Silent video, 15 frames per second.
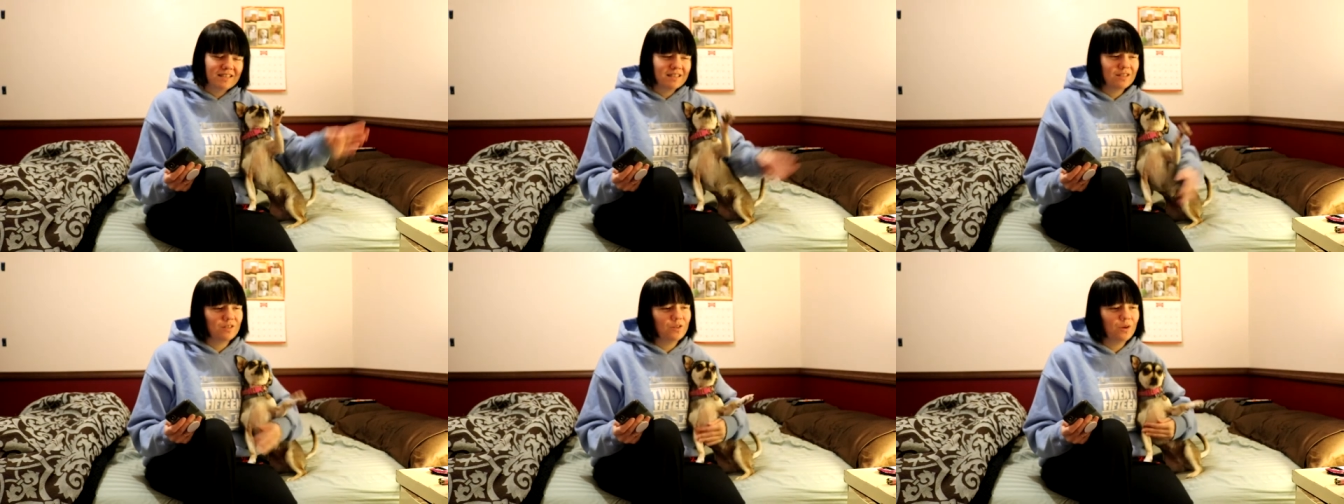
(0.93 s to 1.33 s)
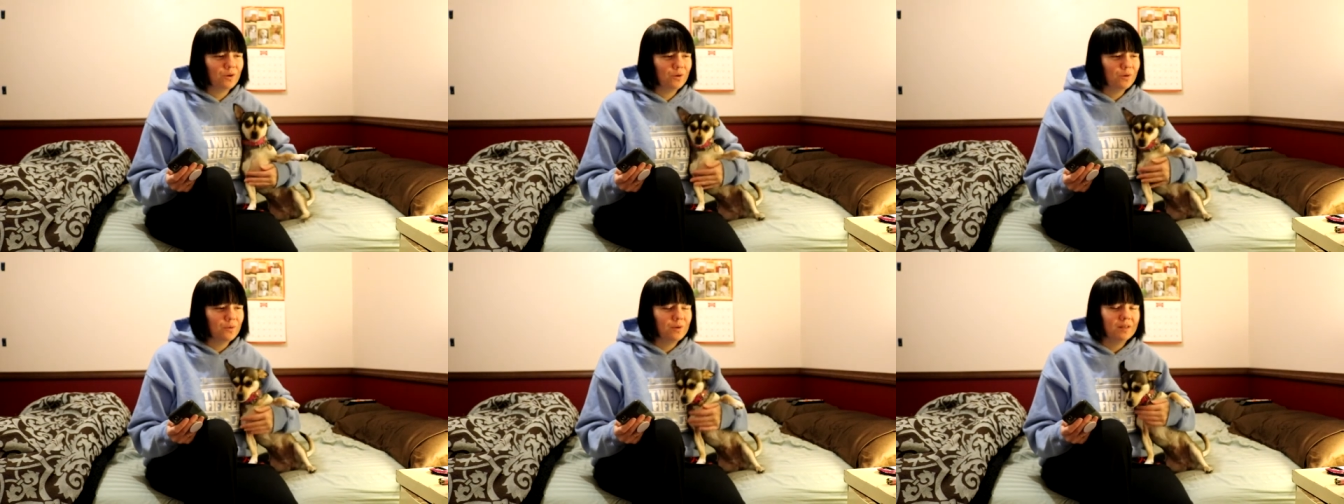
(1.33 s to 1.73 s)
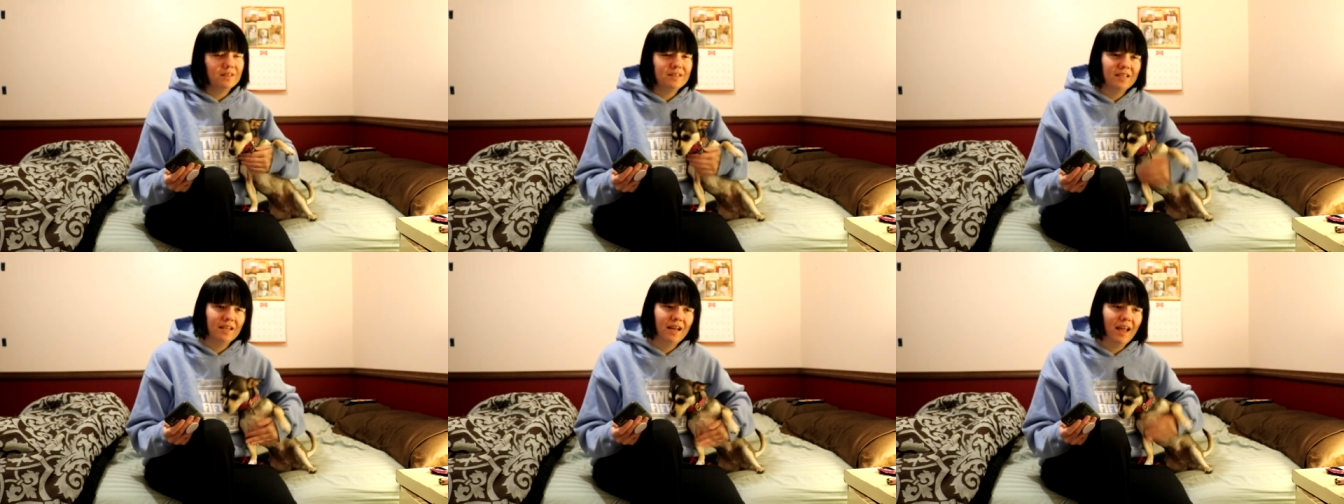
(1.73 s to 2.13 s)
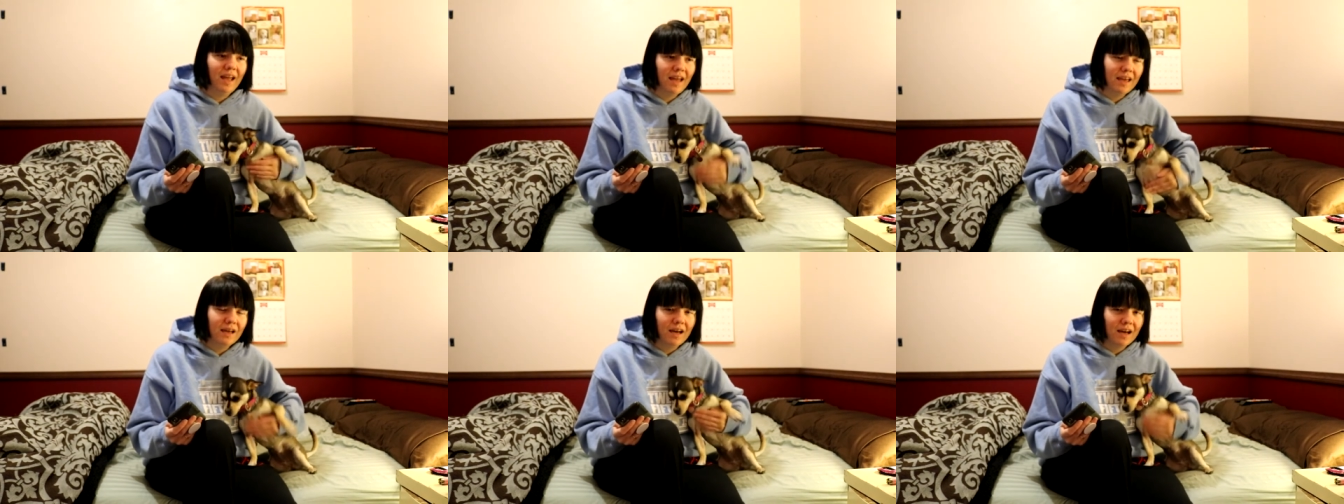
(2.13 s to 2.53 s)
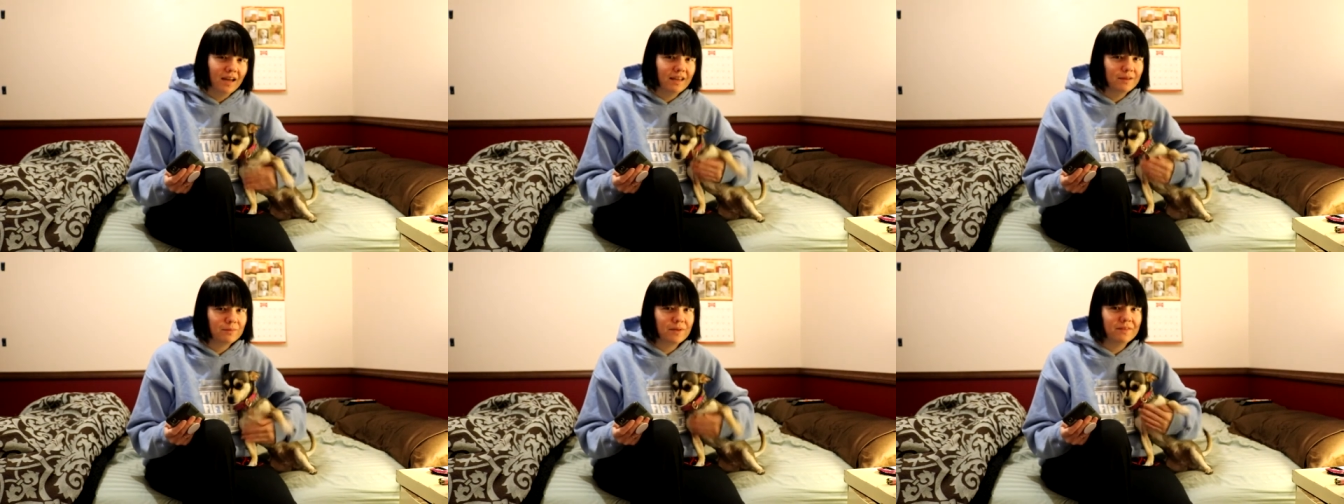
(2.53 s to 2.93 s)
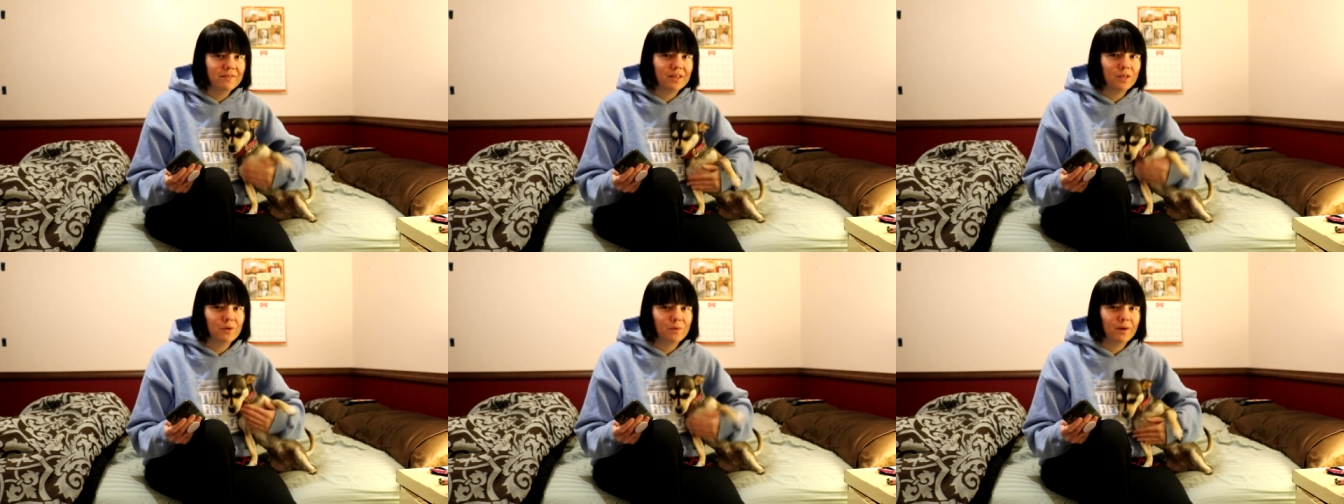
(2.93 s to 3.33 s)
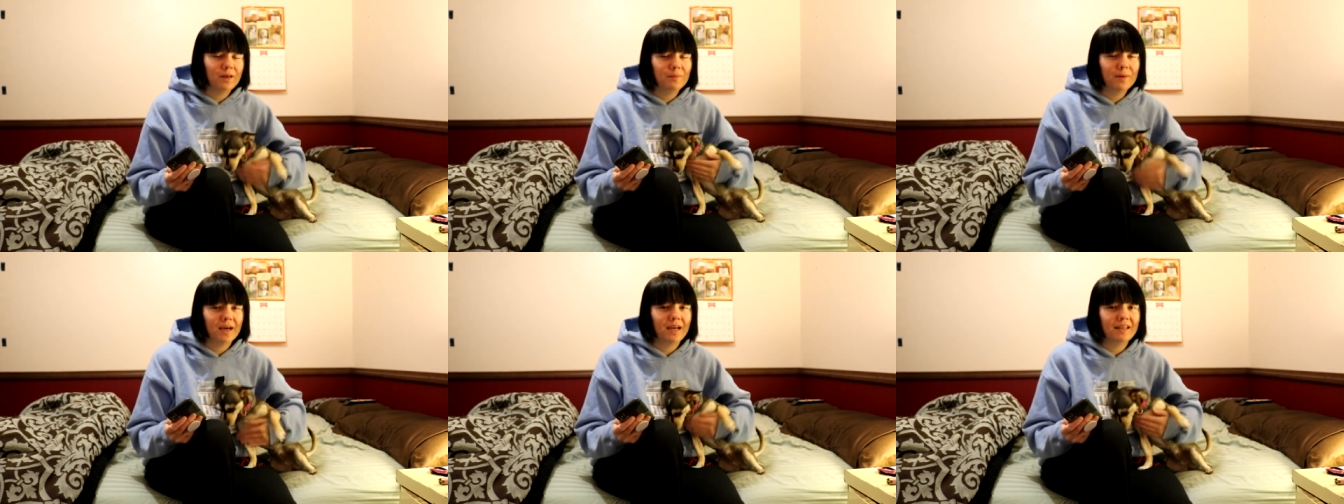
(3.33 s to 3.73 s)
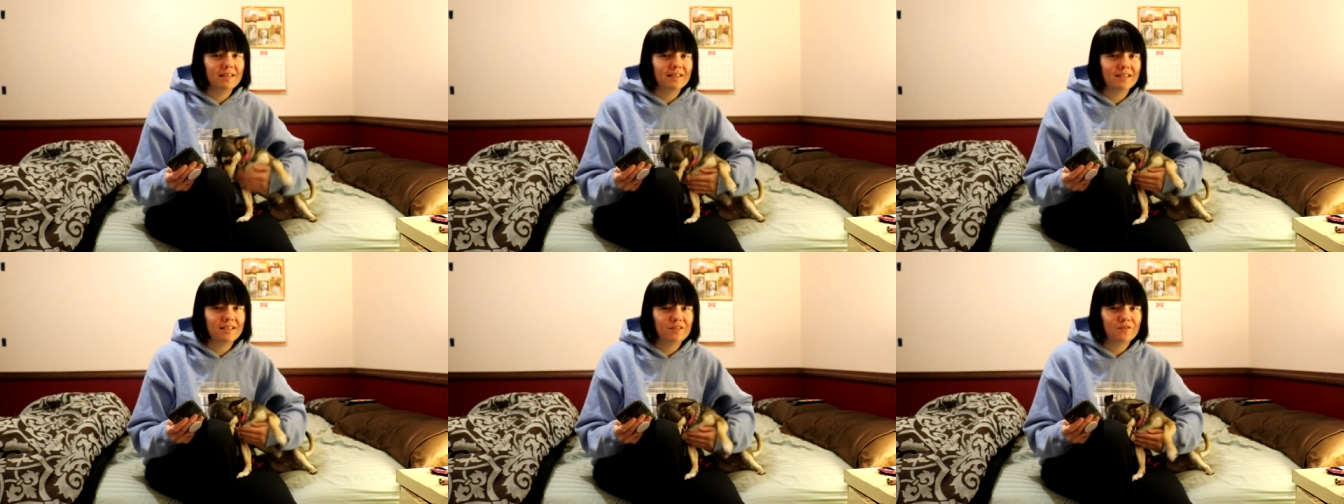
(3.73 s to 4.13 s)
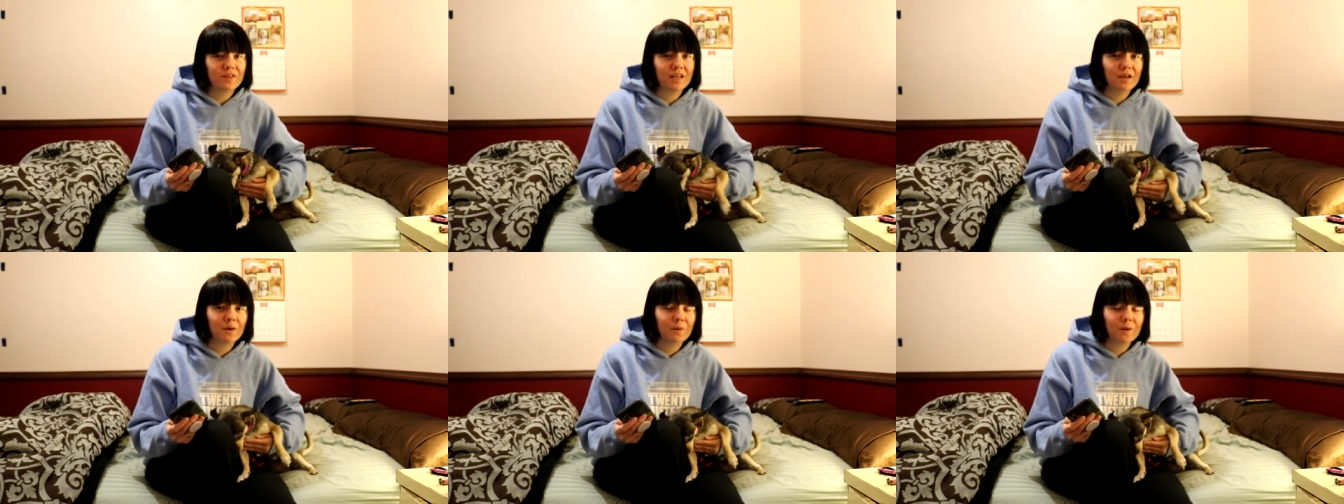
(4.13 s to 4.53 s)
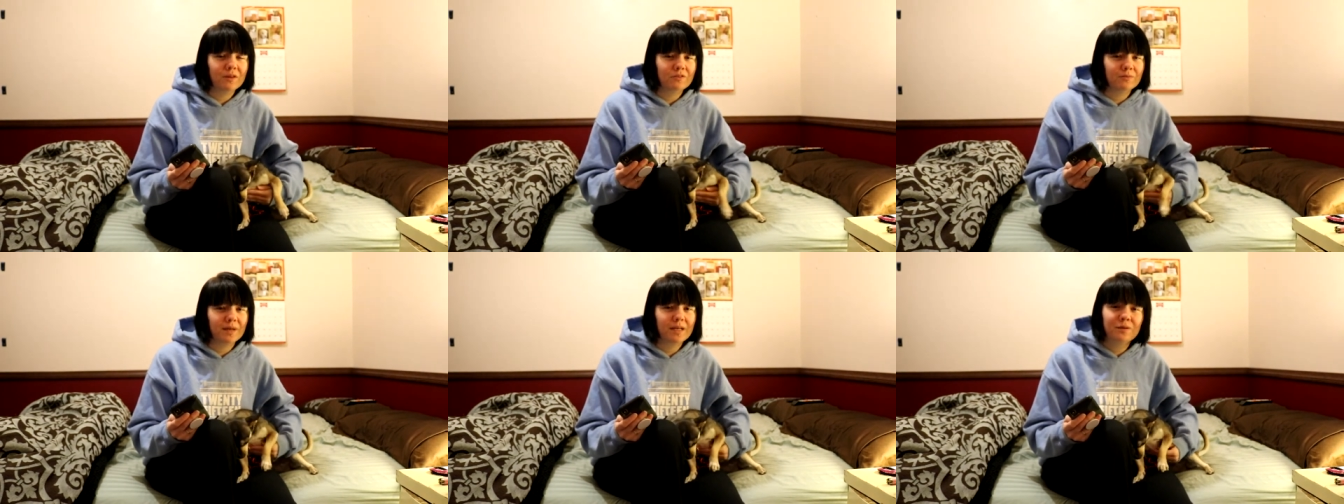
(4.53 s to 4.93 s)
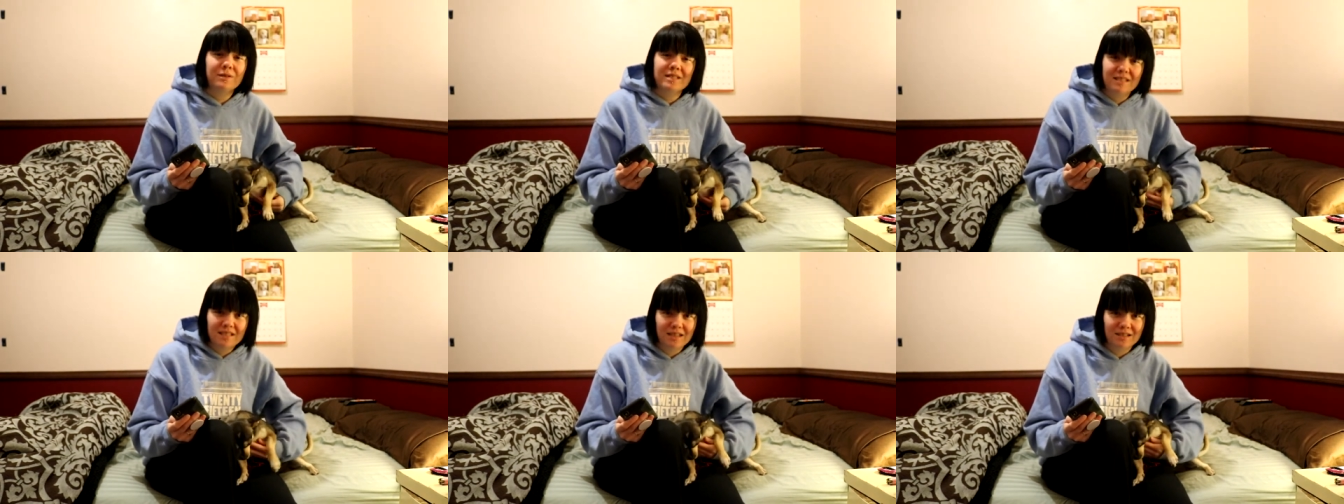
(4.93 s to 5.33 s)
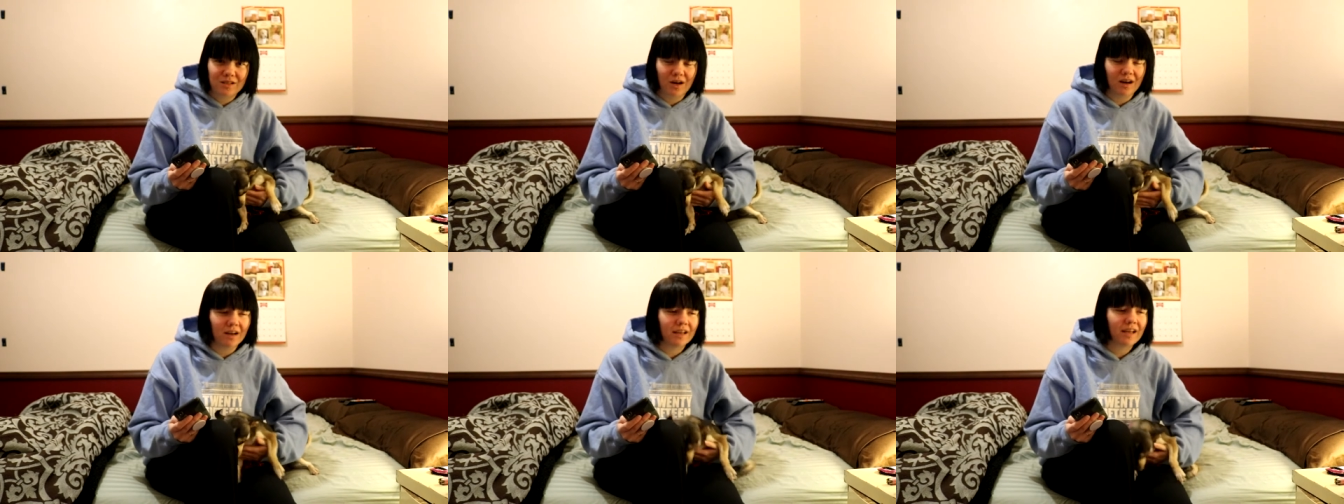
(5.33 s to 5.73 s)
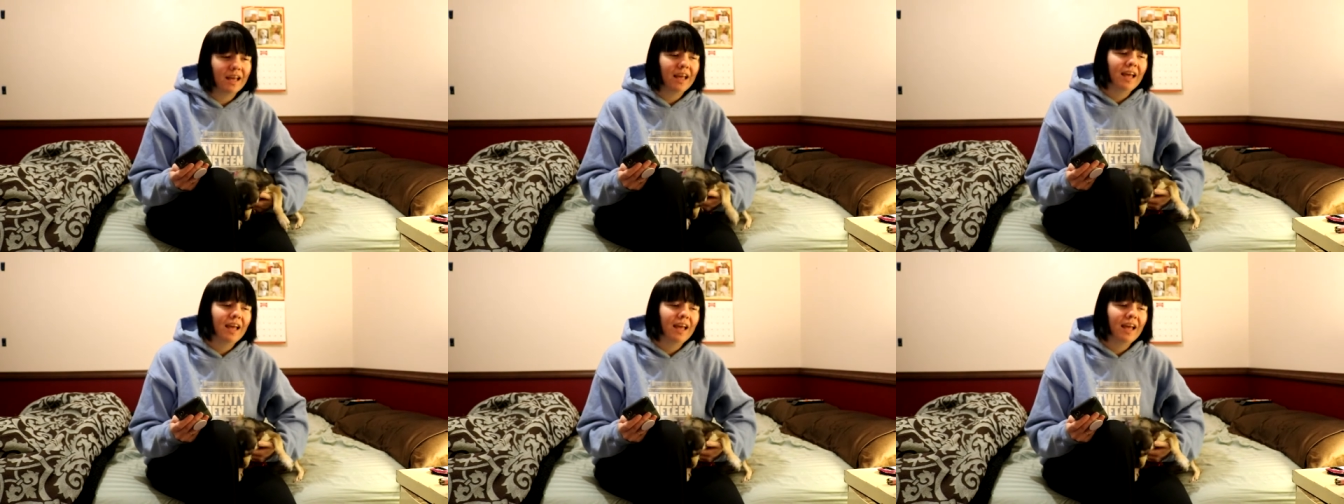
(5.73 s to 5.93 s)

So today I am giving you a behind the scenes video of my newest TikTok.